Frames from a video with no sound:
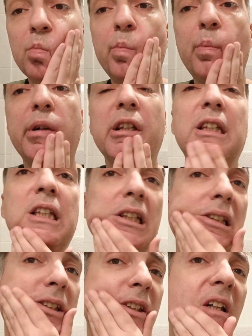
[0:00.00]
pretty
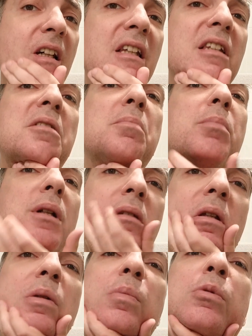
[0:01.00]
nice,
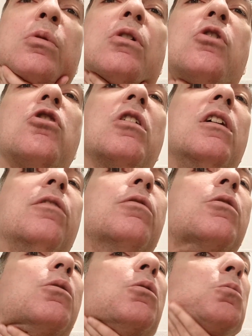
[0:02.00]
pretty smooth shave,
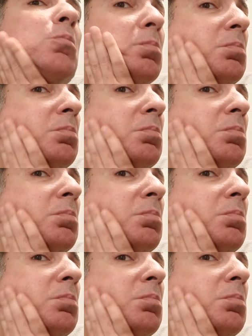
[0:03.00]
so